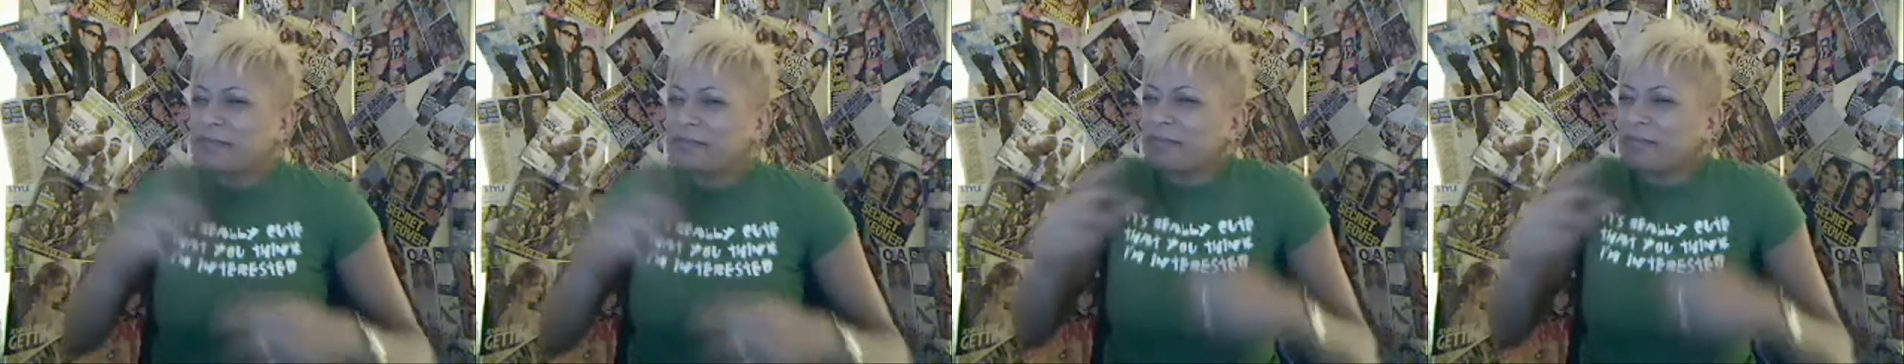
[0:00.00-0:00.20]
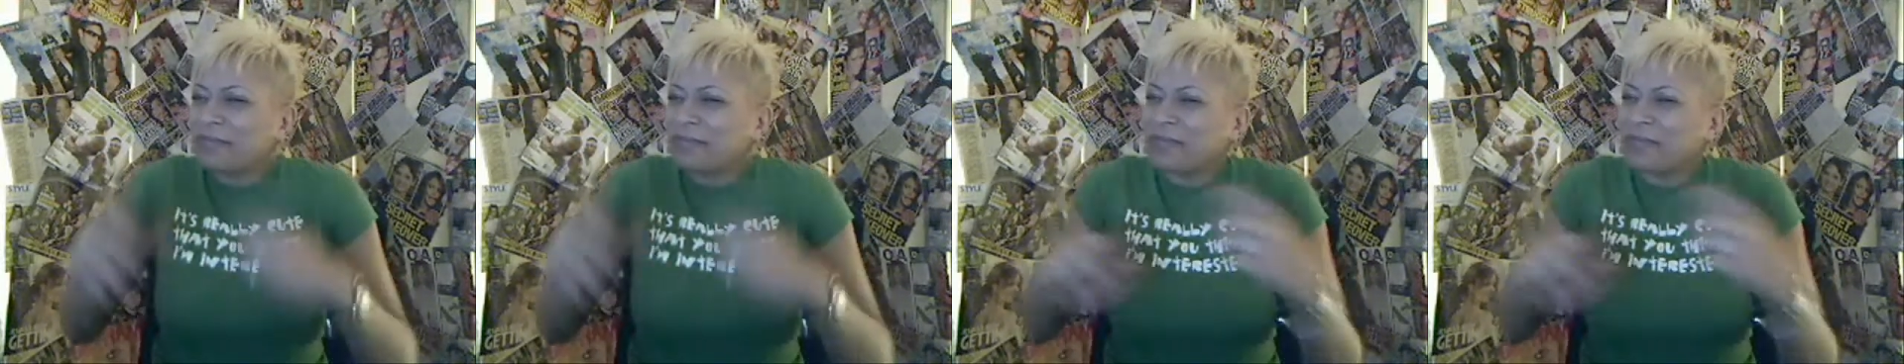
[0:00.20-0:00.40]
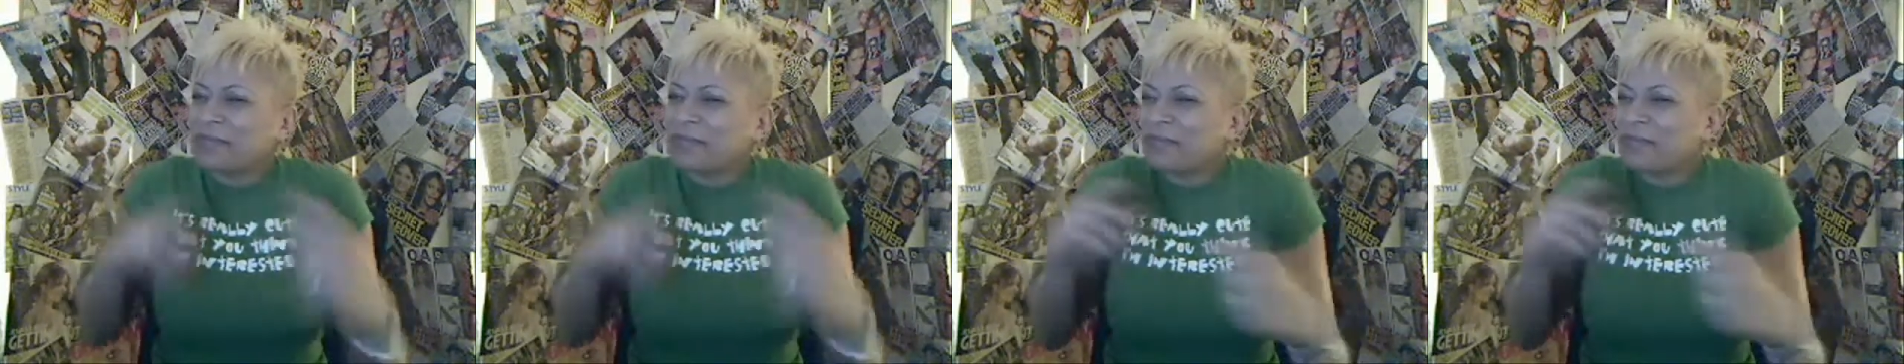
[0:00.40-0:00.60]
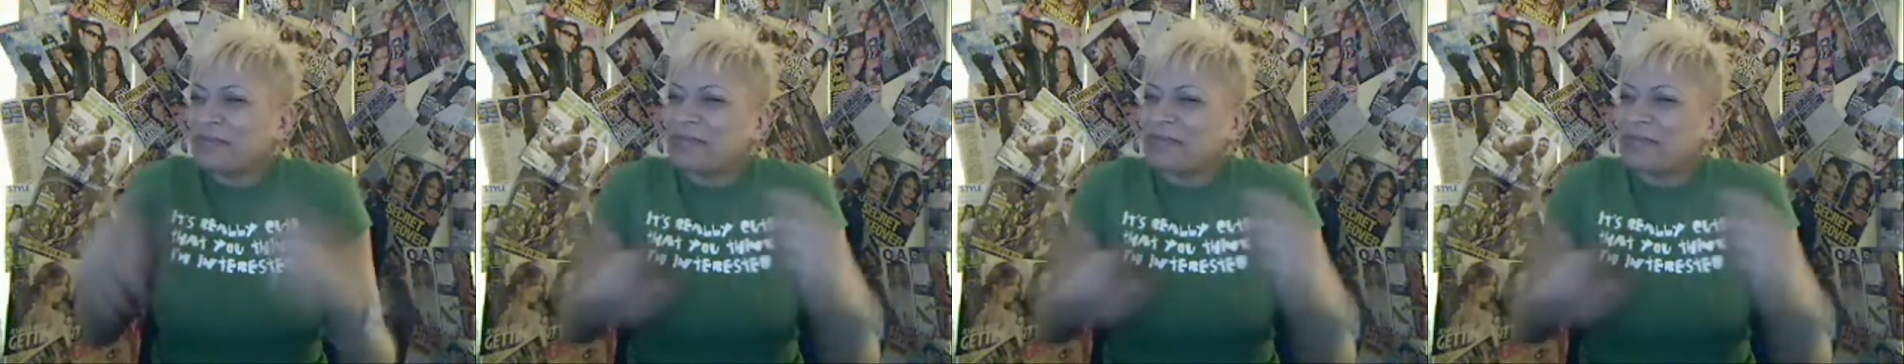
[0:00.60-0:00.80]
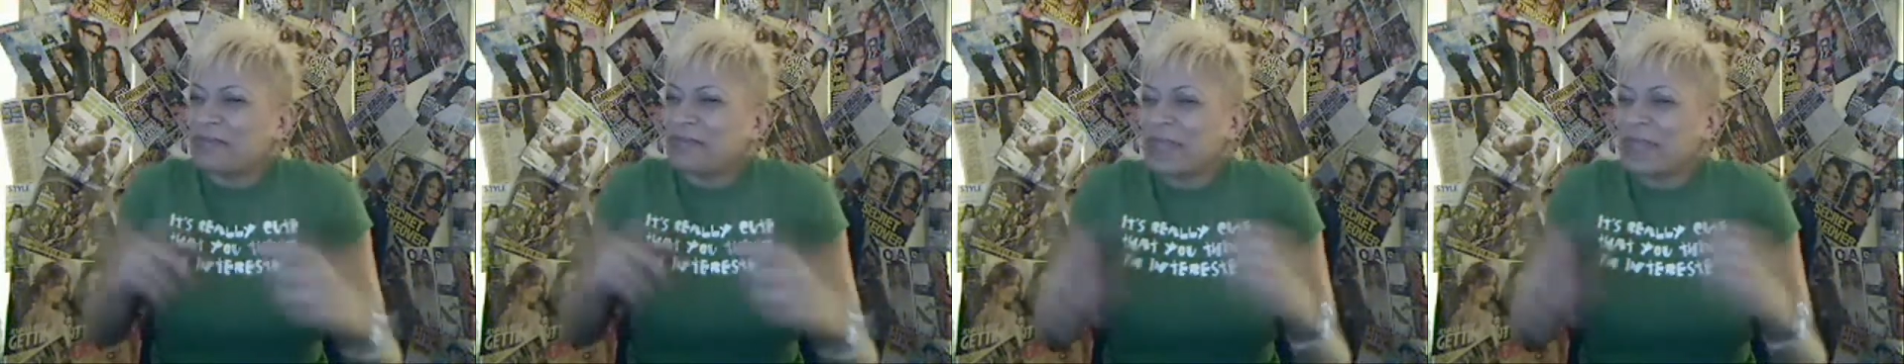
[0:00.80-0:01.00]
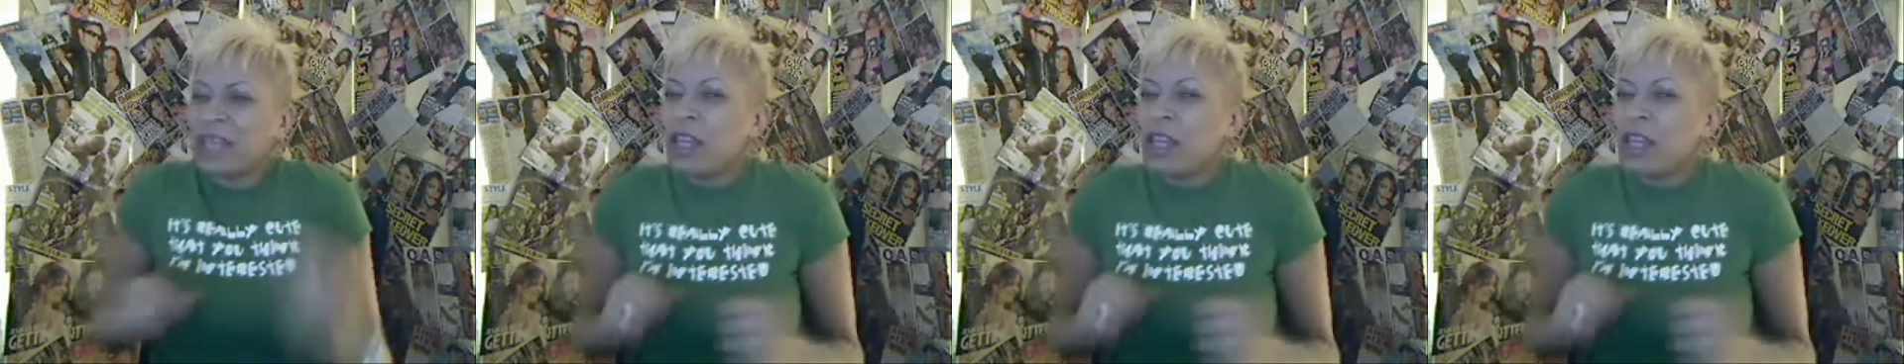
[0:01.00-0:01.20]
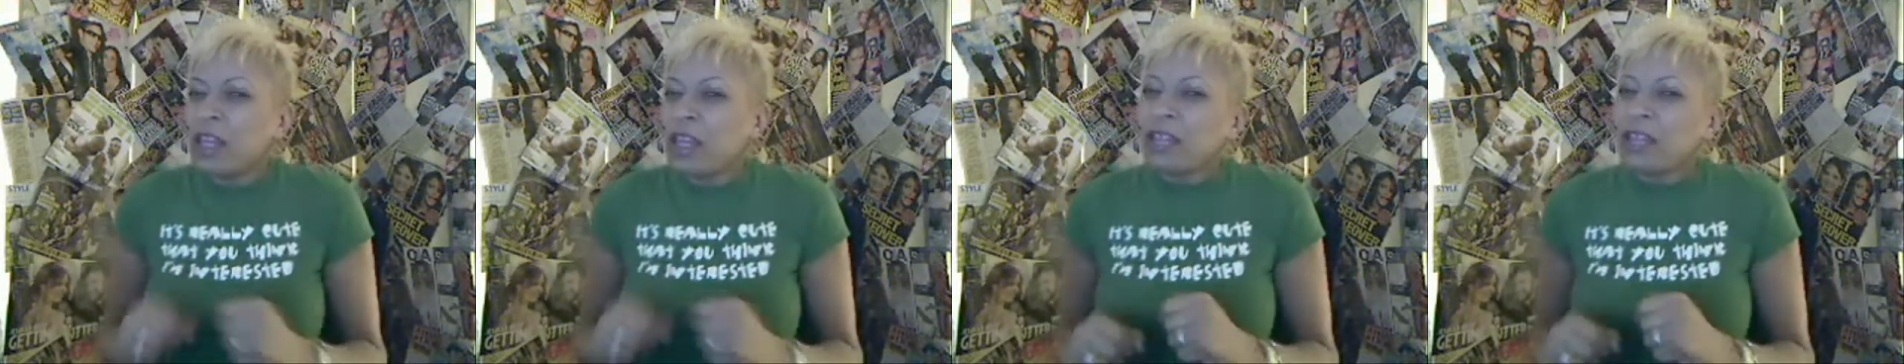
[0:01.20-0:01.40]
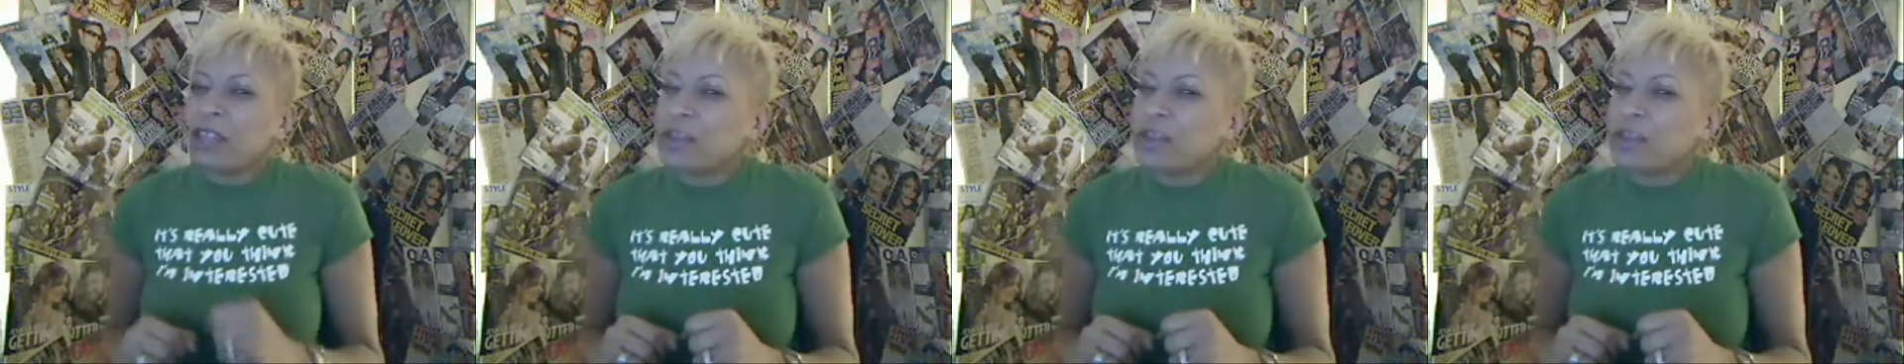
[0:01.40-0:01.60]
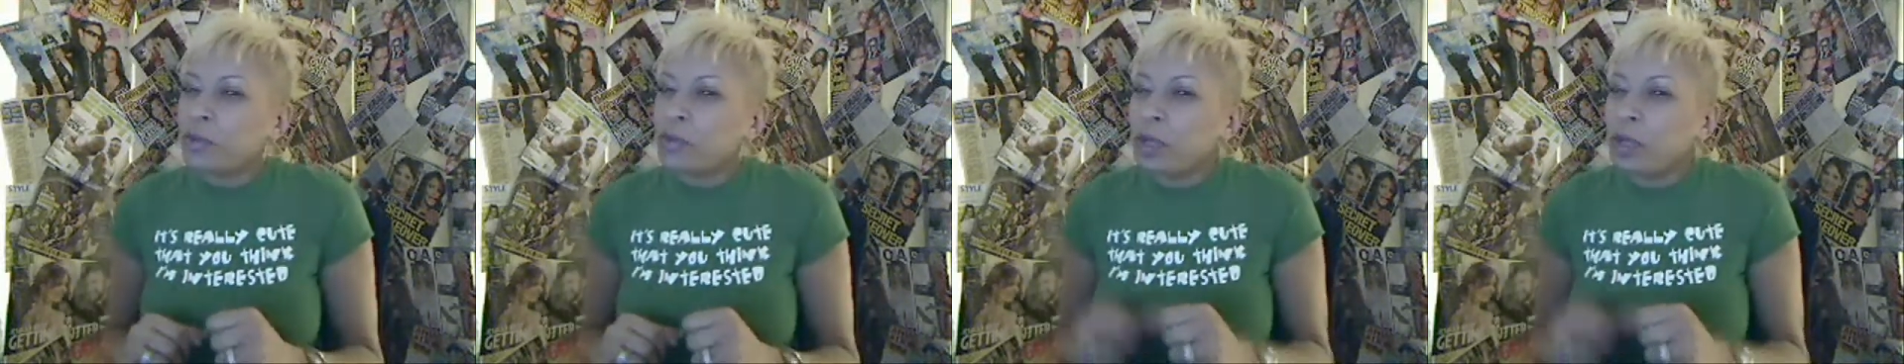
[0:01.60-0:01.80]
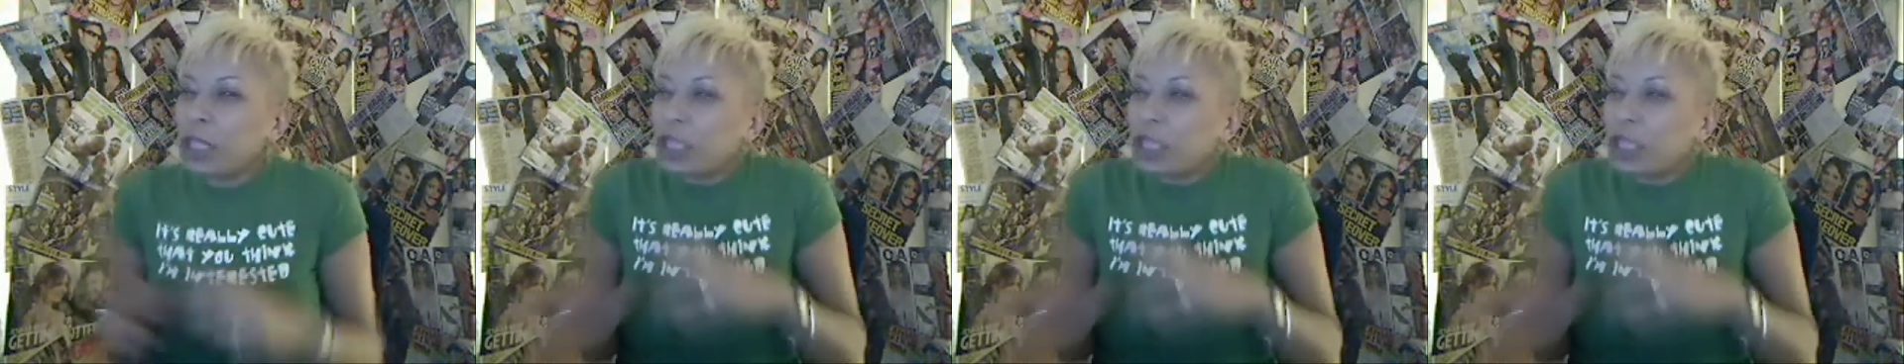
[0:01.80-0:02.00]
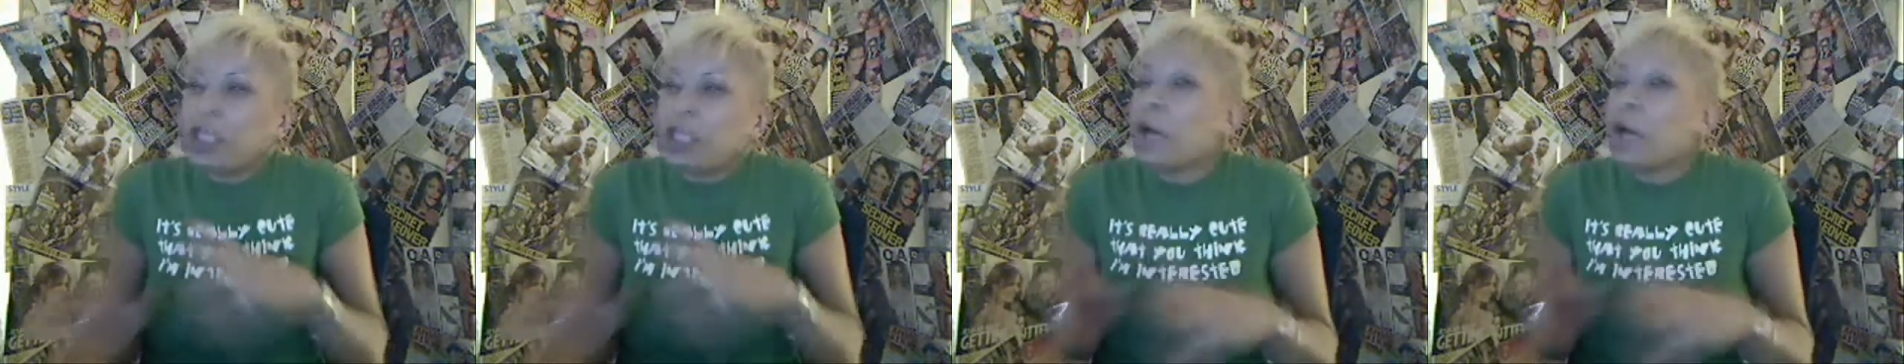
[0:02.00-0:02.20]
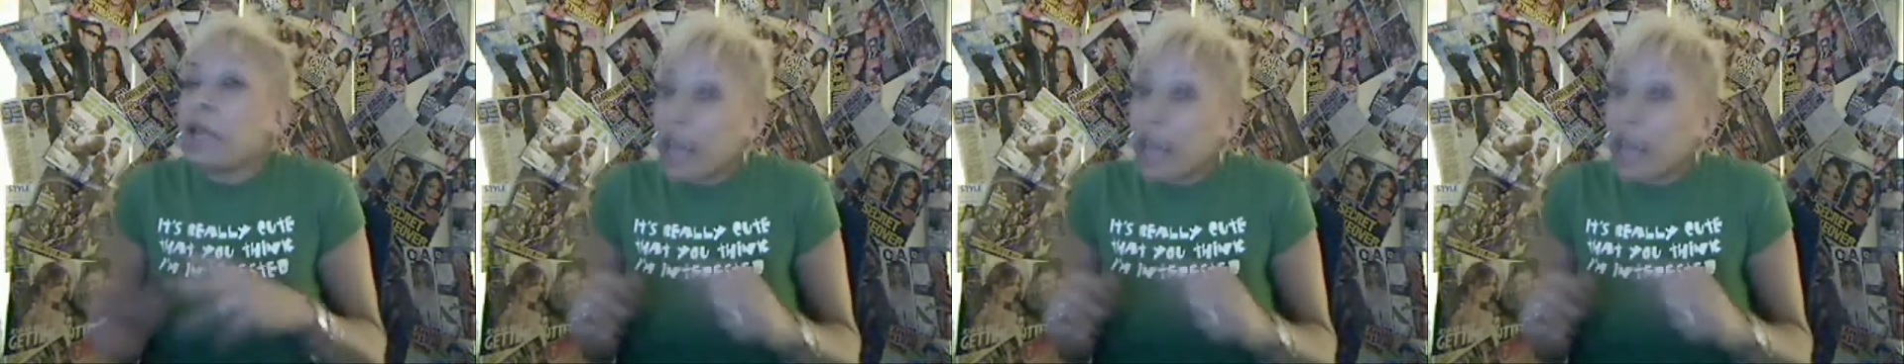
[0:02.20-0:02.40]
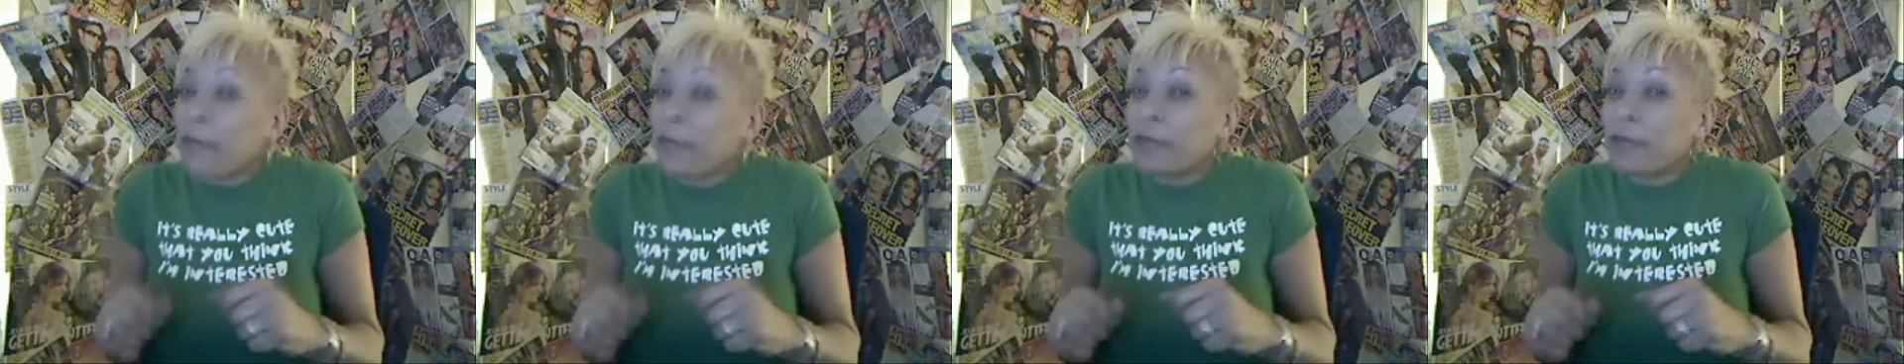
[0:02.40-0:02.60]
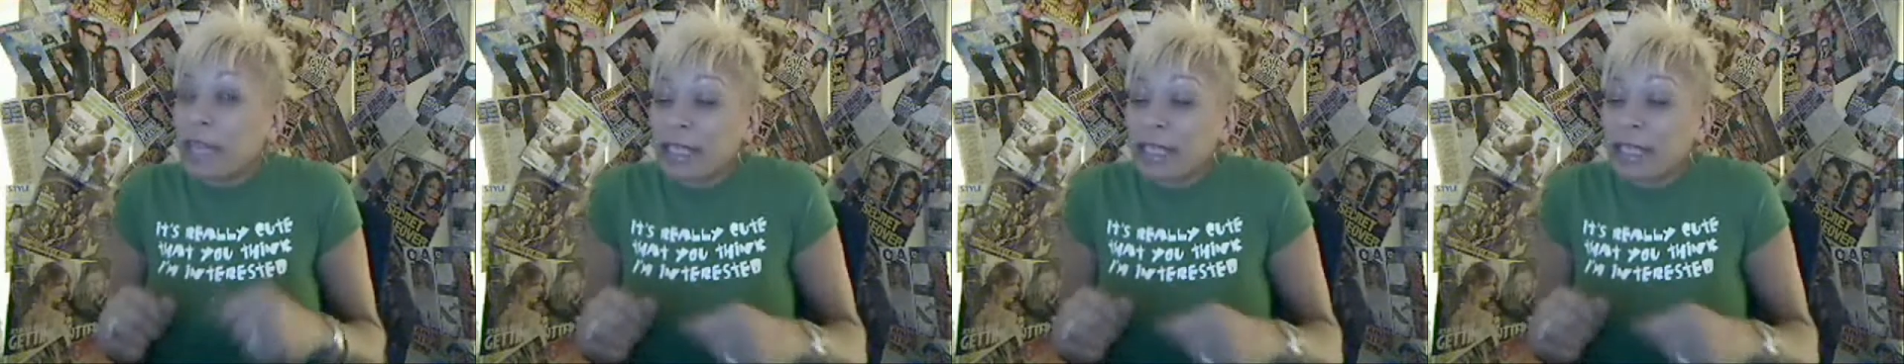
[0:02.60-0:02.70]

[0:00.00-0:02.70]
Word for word: Hmm, doesn't really go together,